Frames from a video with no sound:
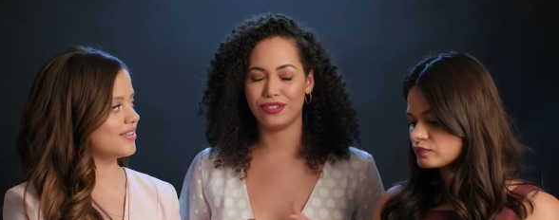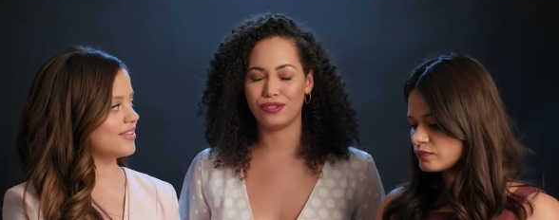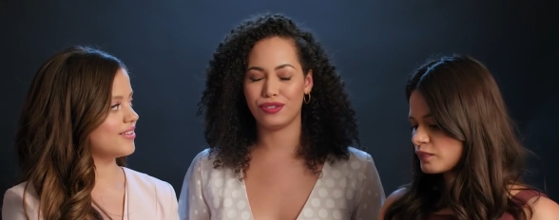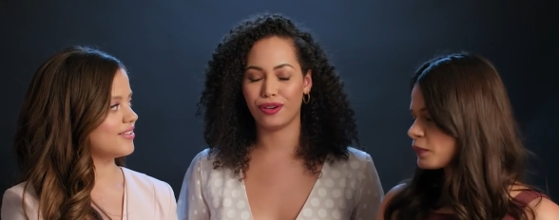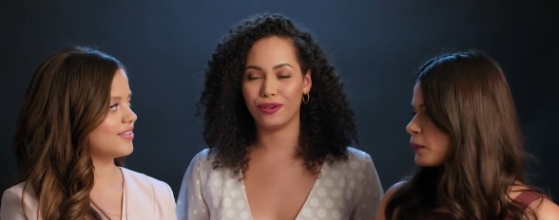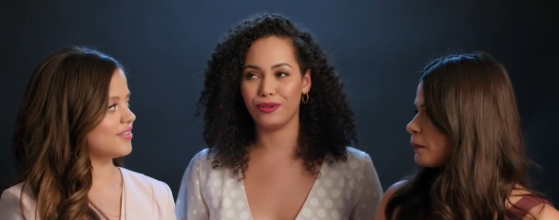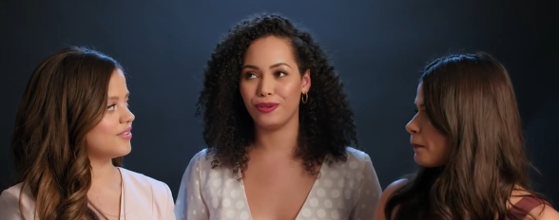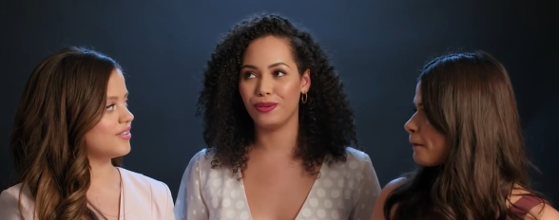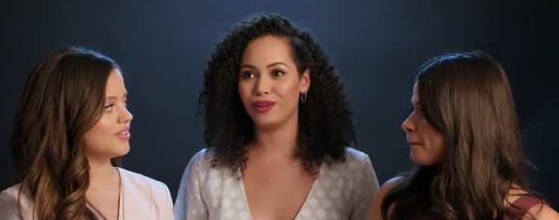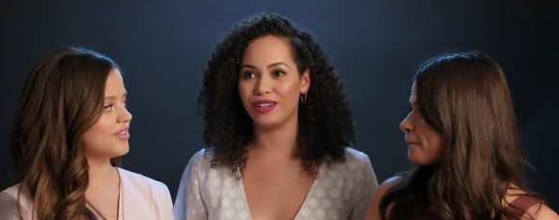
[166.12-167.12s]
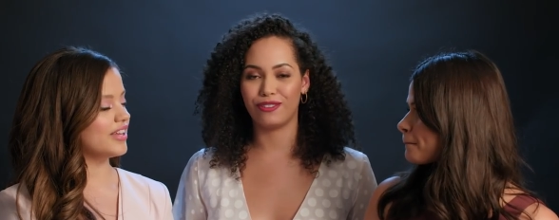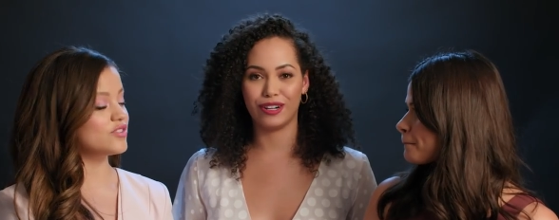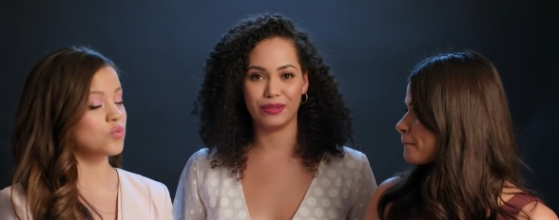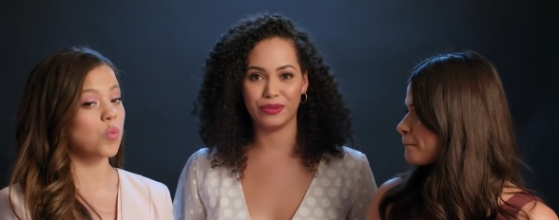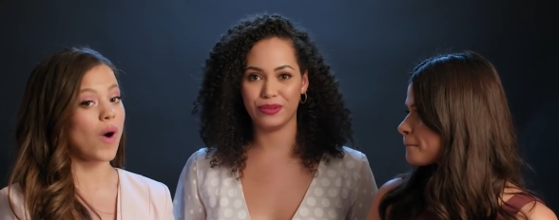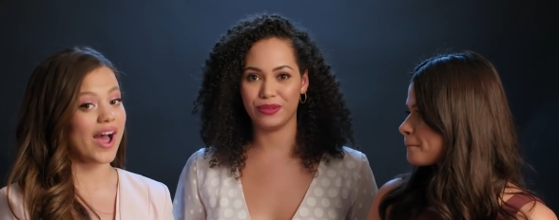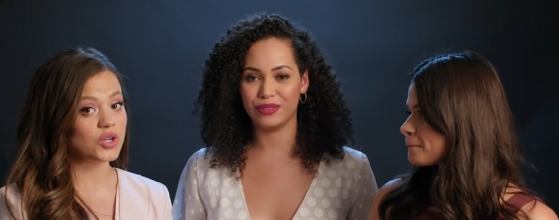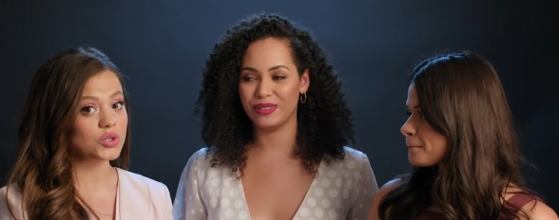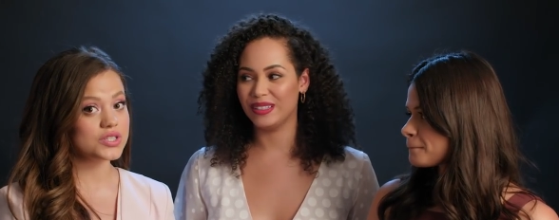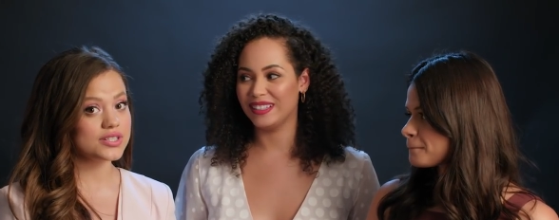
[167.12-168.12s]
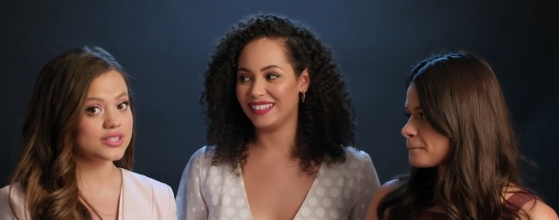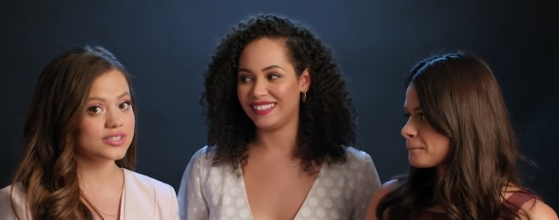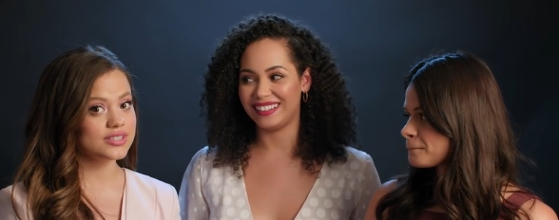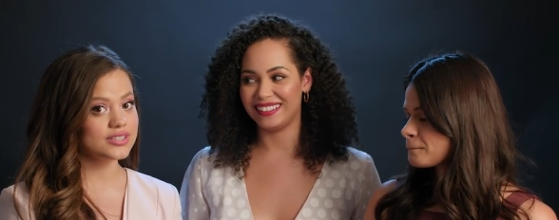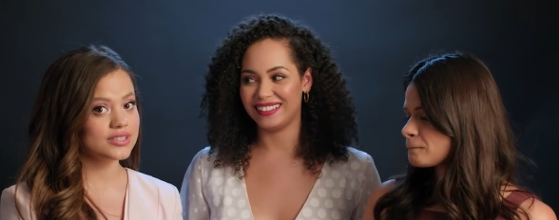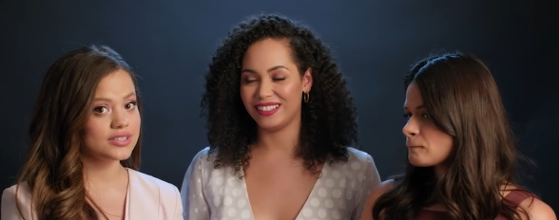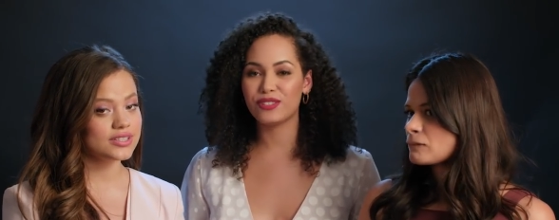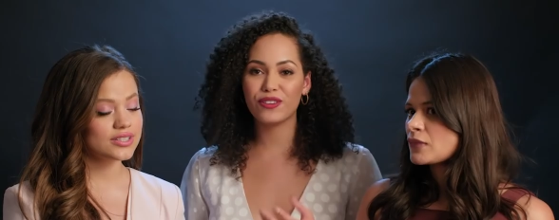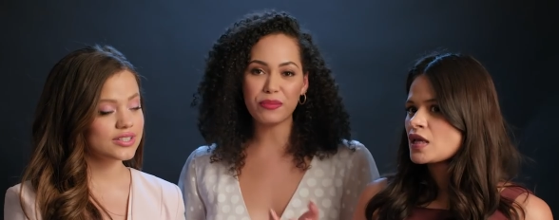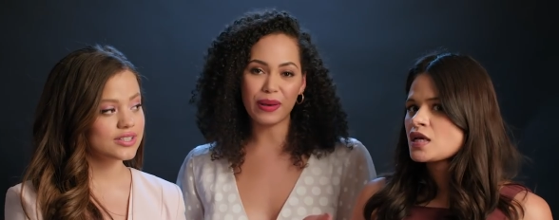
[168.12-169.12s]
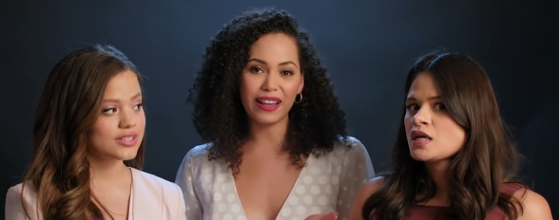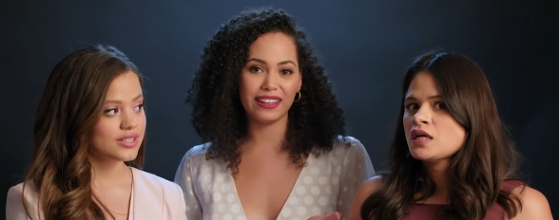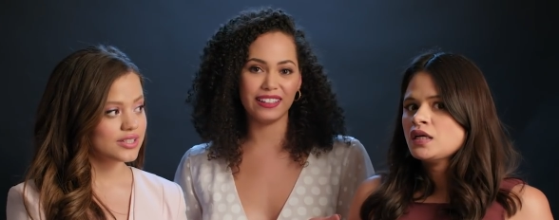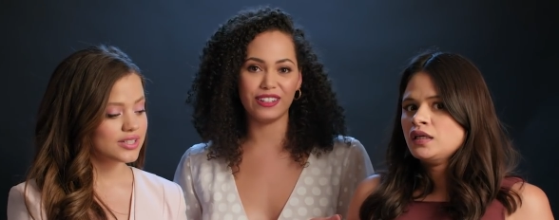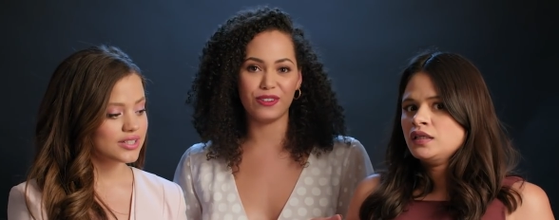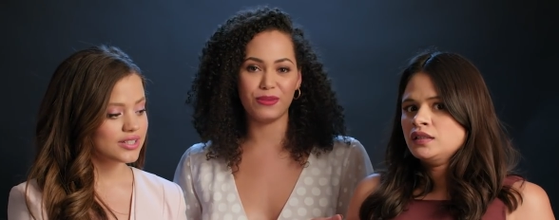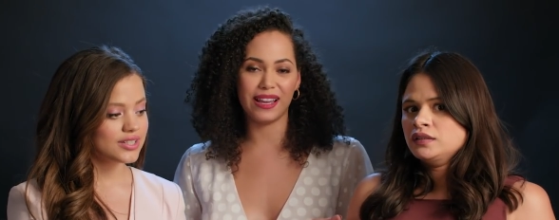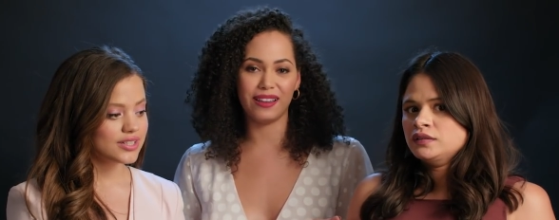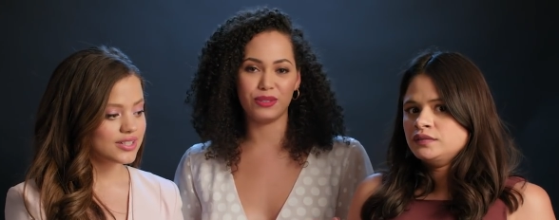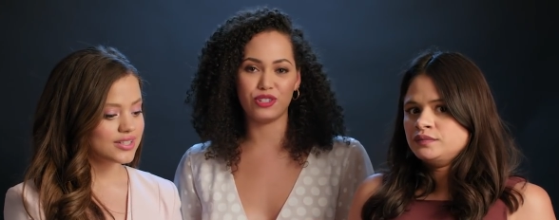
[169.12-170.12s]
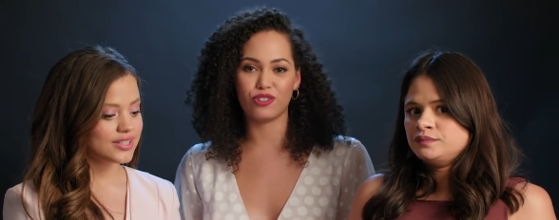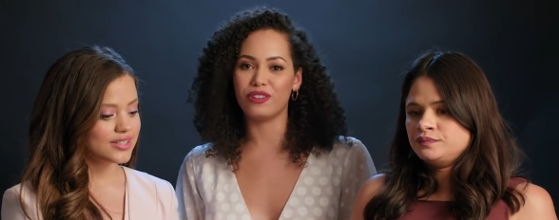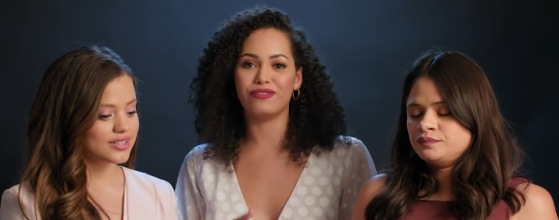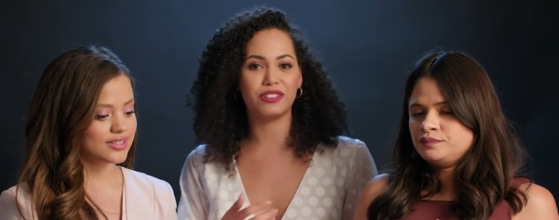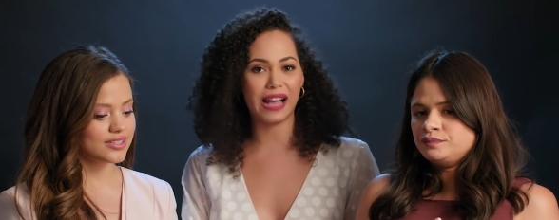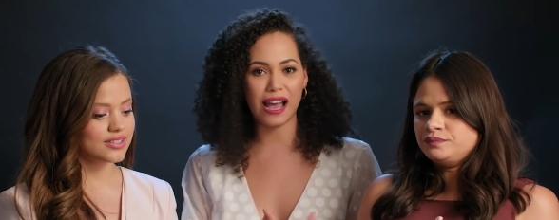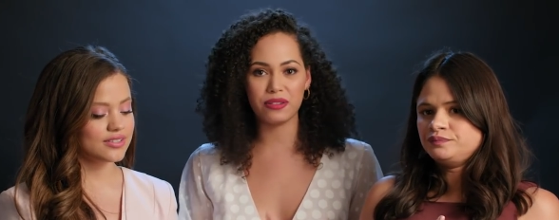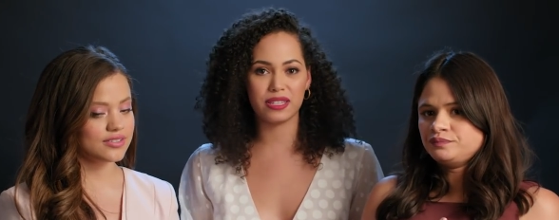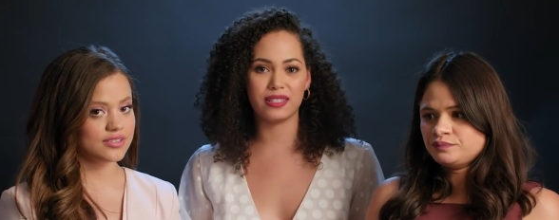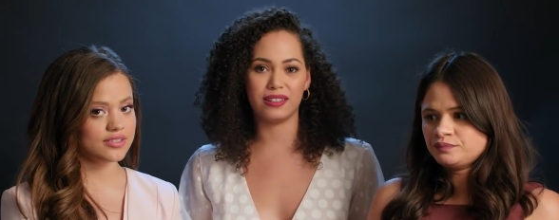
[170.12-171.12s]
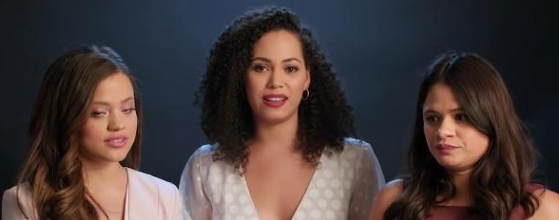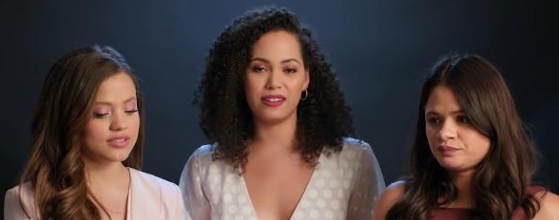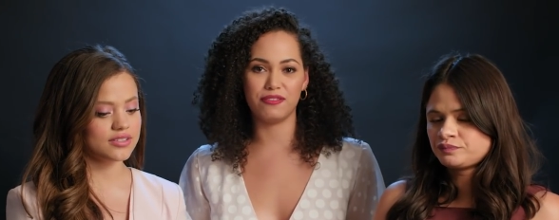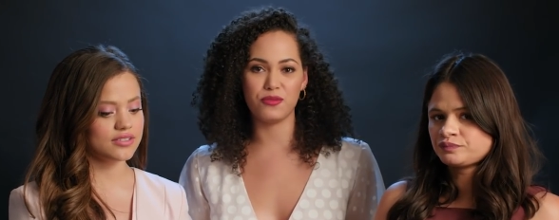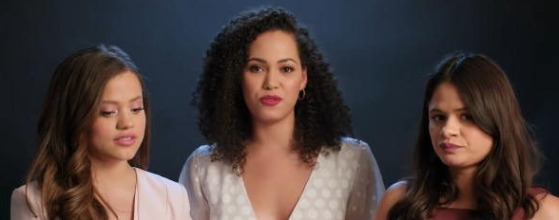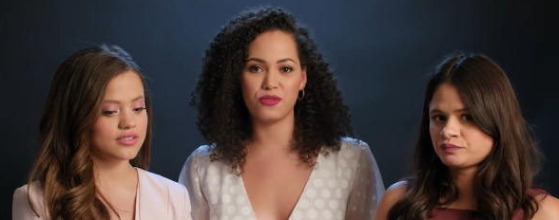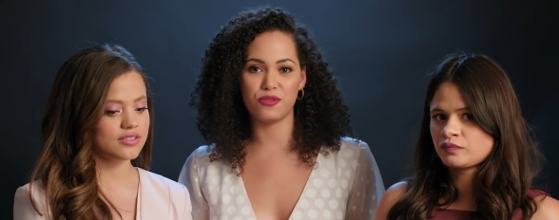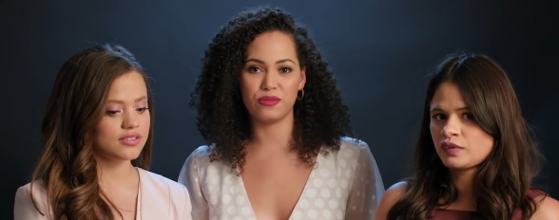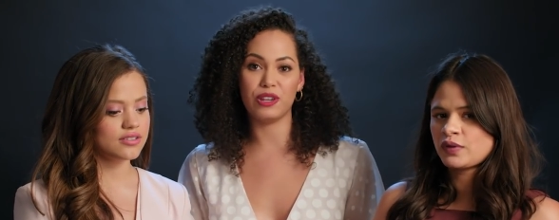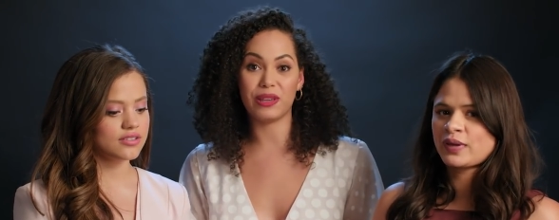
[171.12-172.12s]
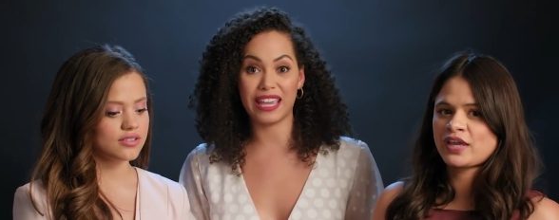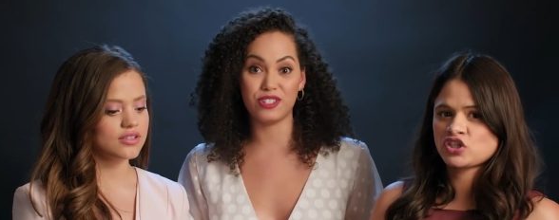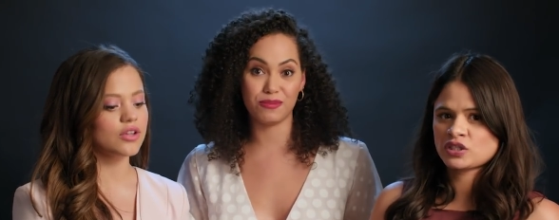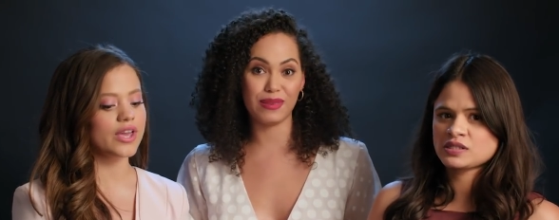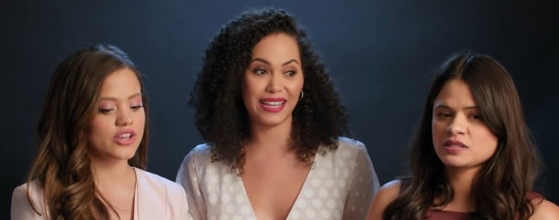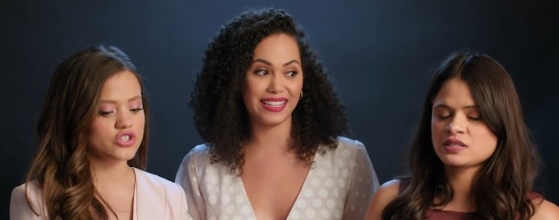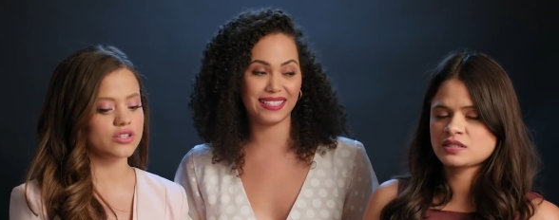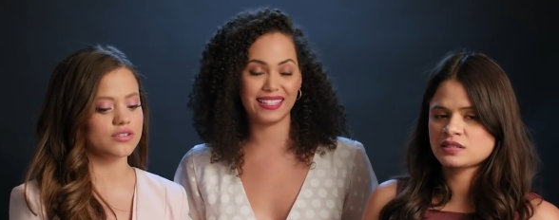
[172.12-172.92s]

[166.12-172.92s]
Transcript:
Speaker 1: is so incredible. It's wild. Yeah, because for the pilot, you know, we had we shot in real houses mm. and kind of more location, location.